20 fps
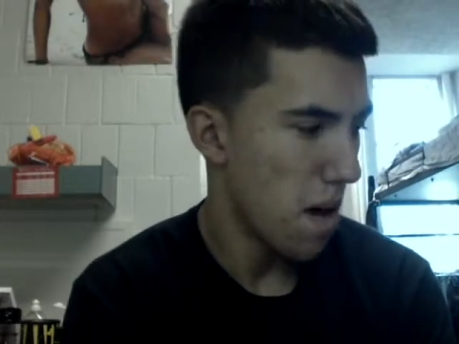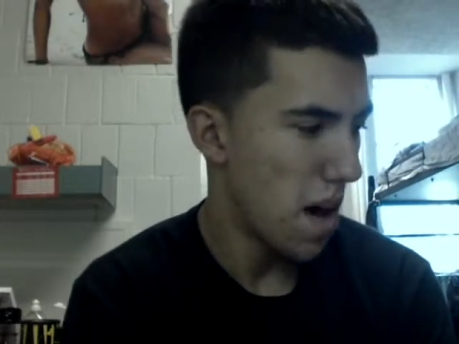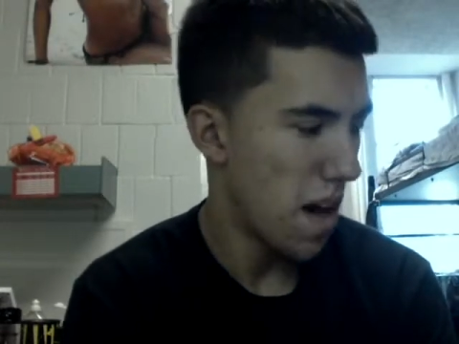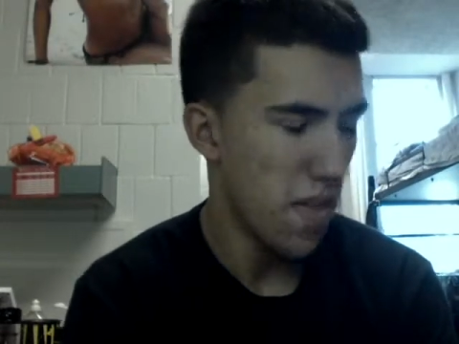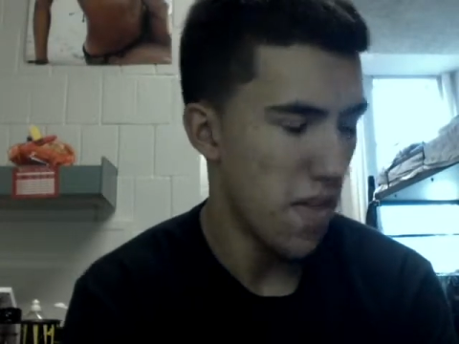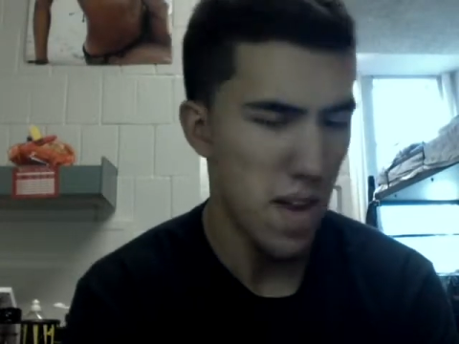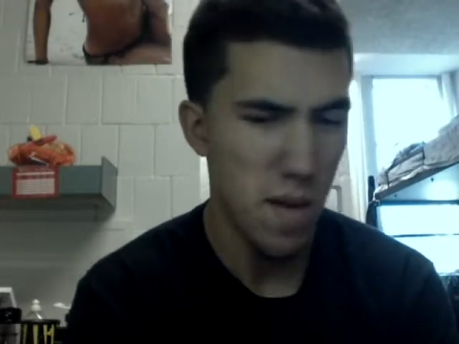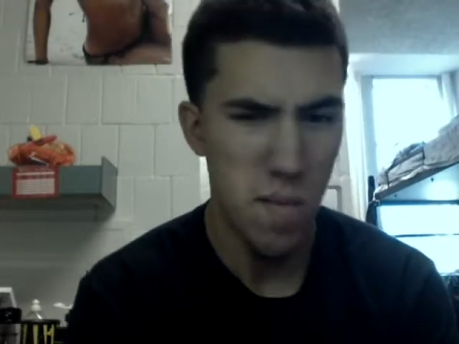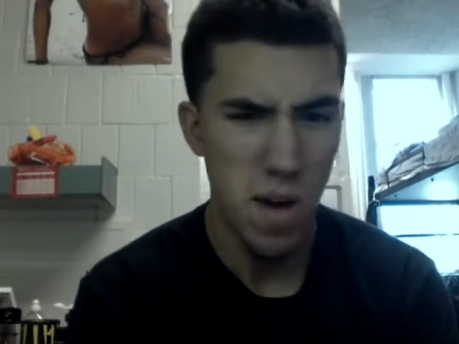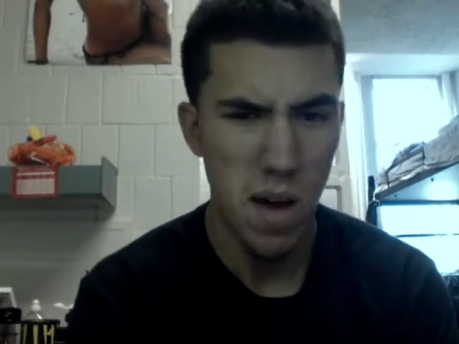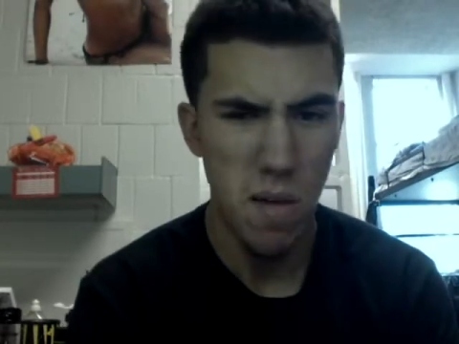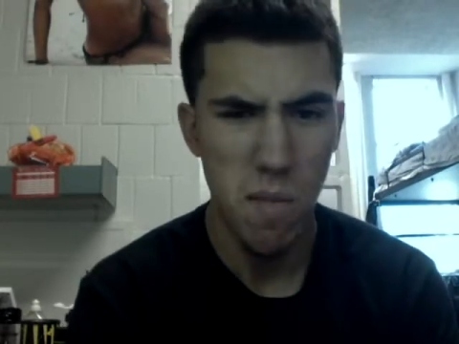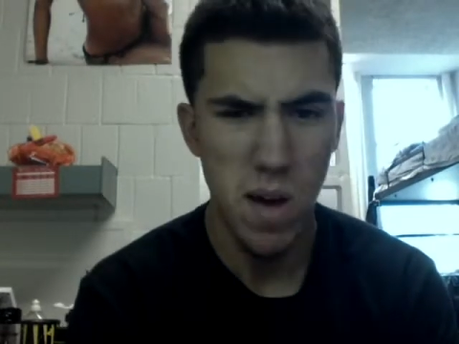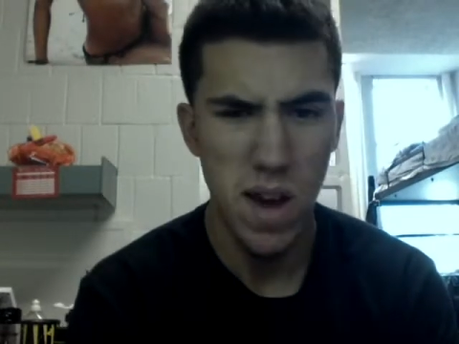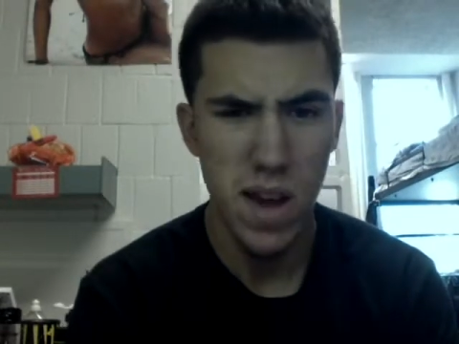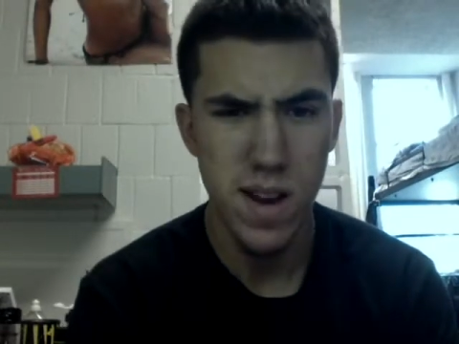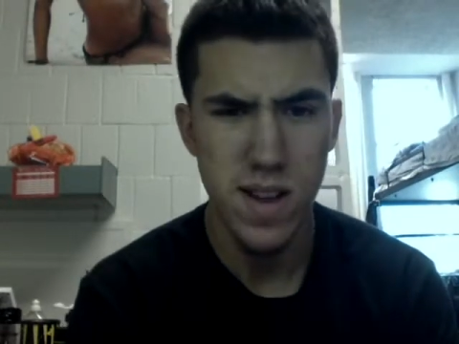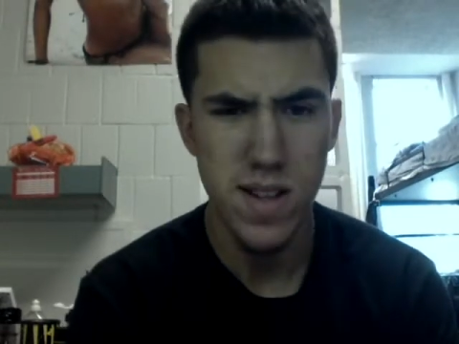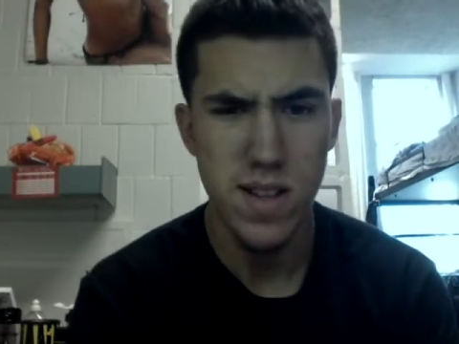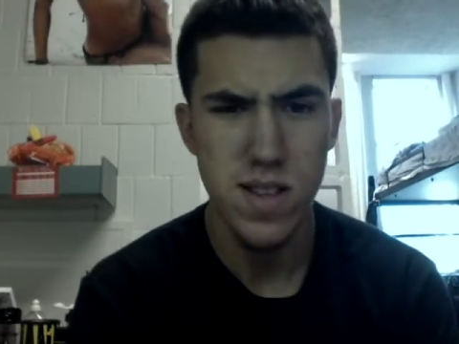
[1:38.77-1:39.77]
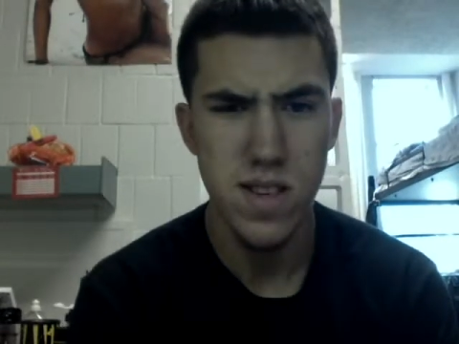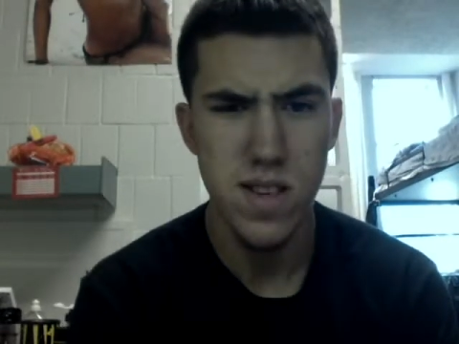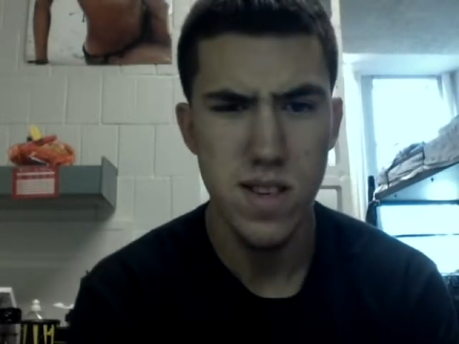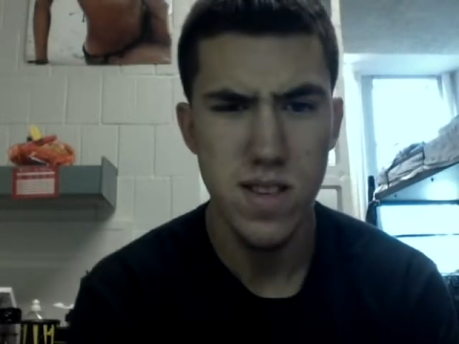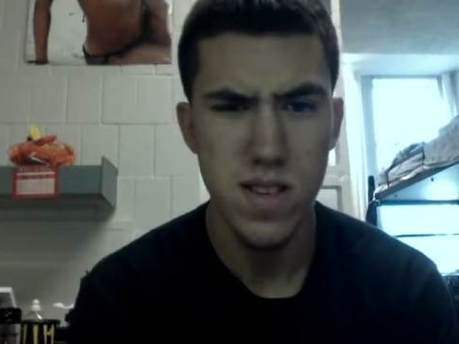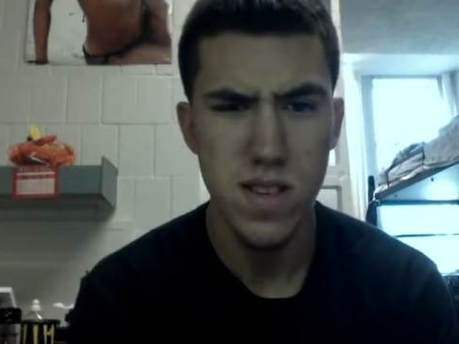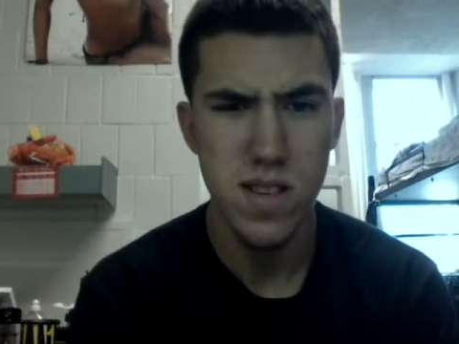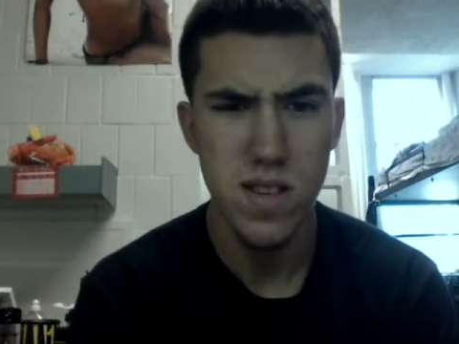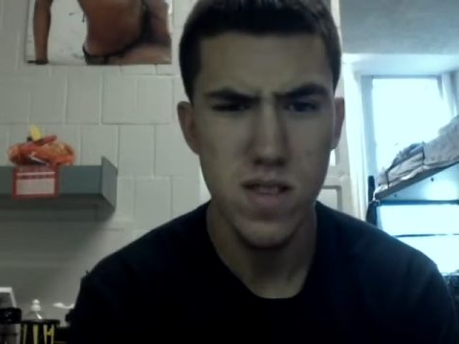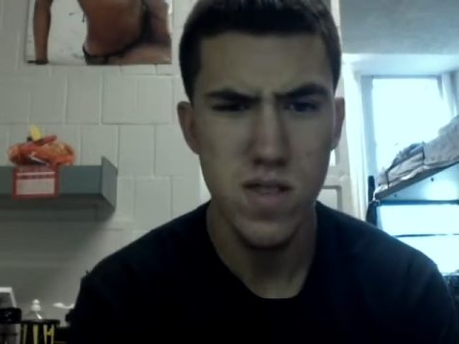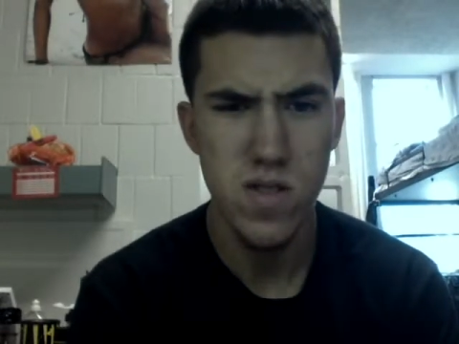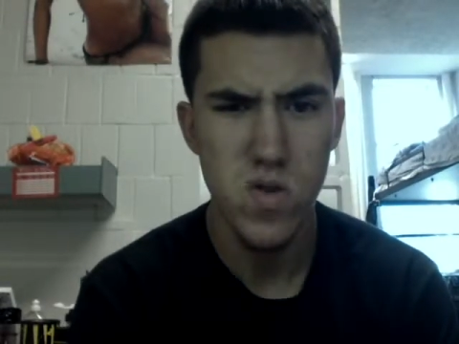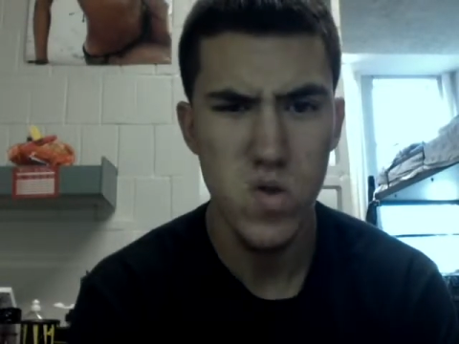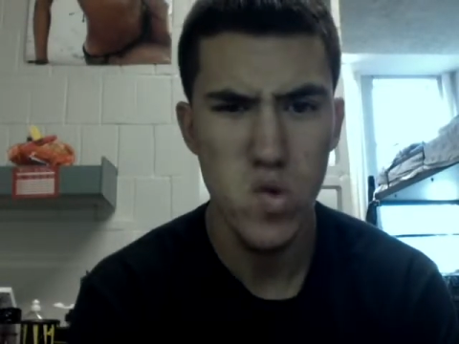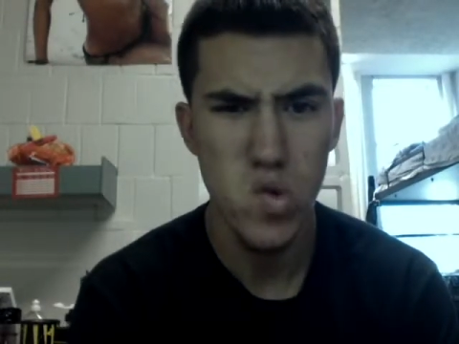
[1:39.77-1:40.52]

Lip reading: I think my maintenance is